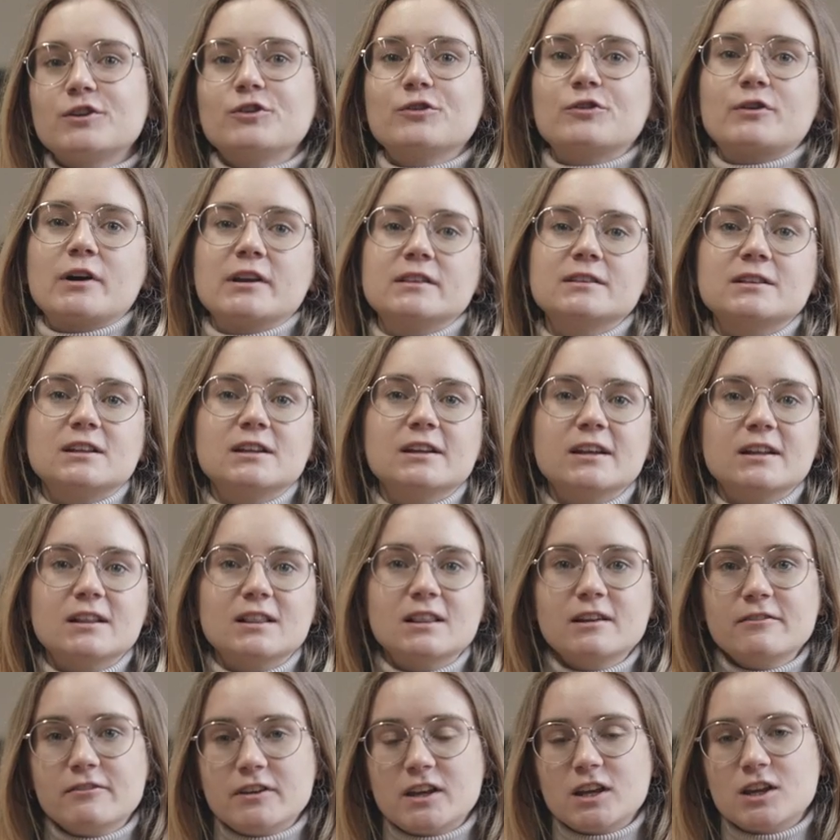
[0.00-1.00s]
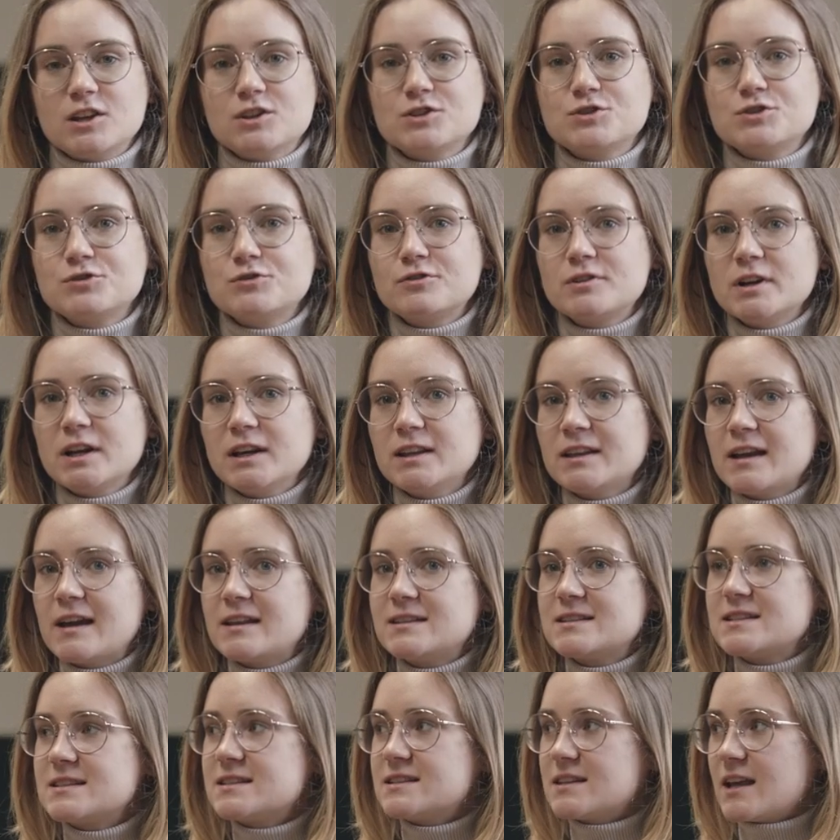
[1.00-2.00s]
currently living in Turin
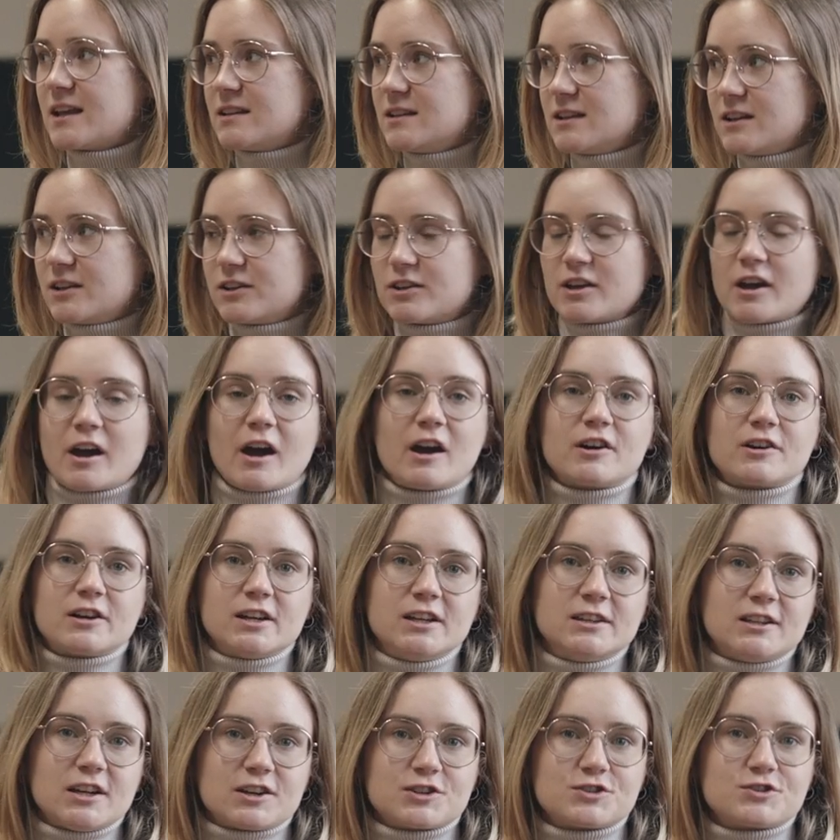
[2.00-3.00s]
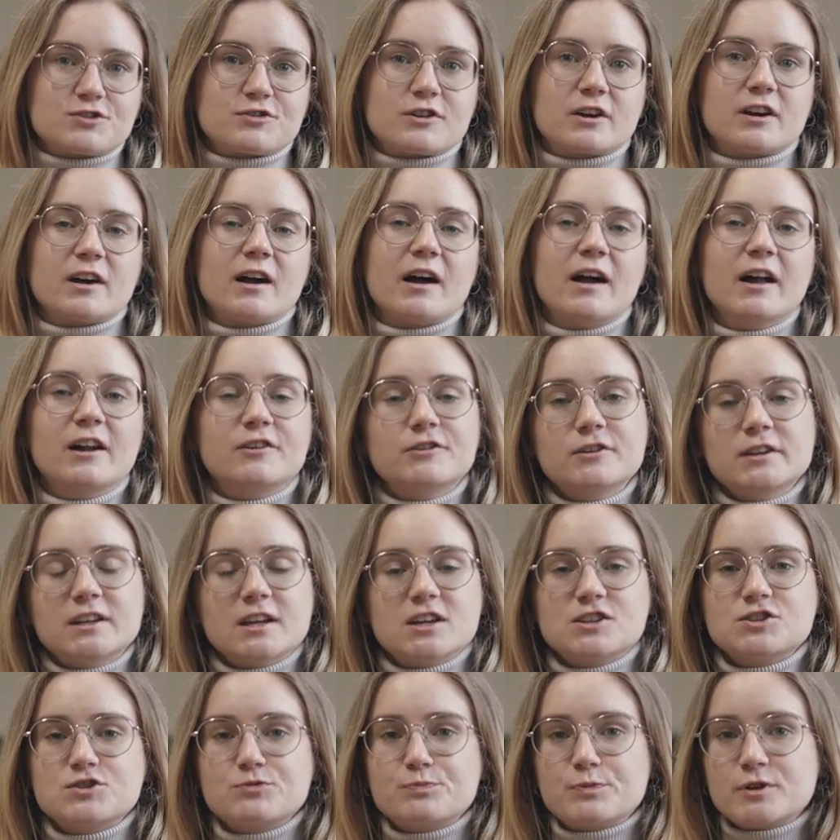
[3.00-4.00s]
and studying the architectural
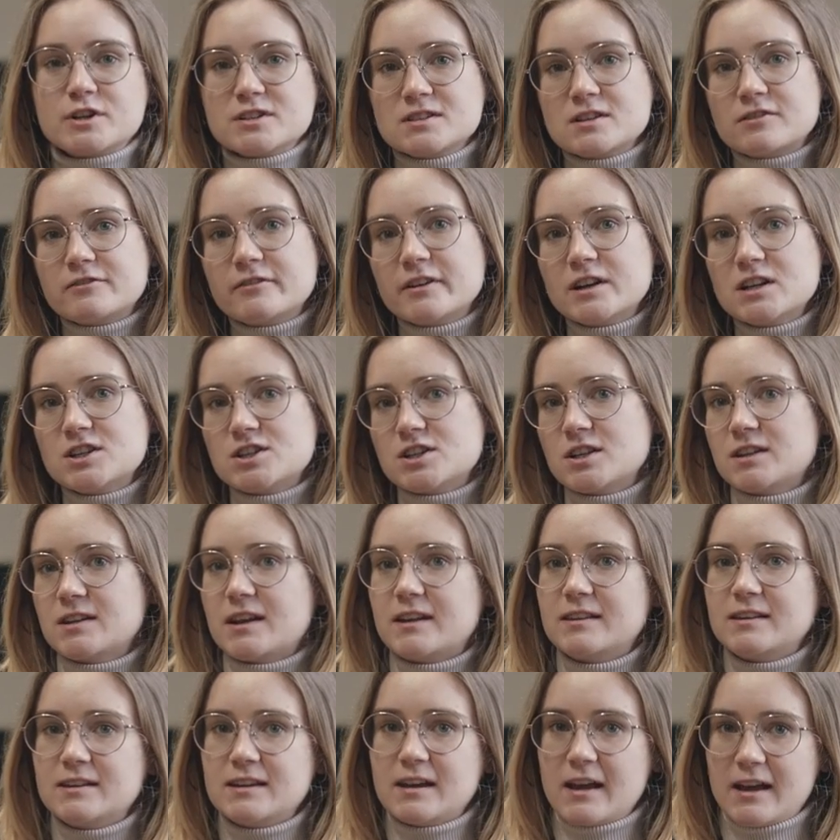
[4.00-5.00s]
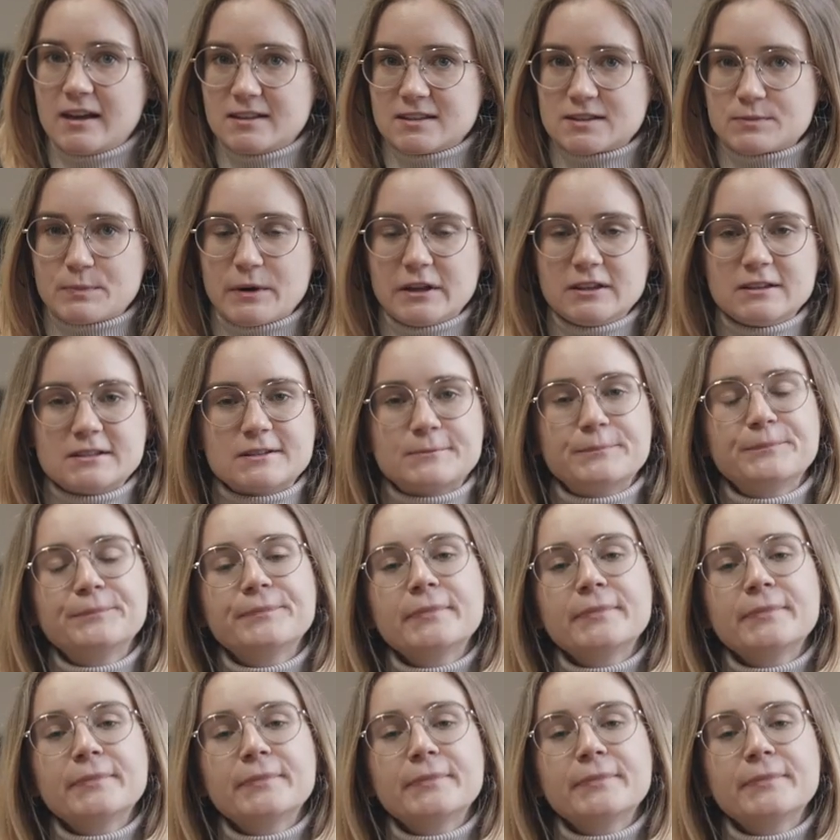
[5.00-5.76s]
heritage preservation and enhancement.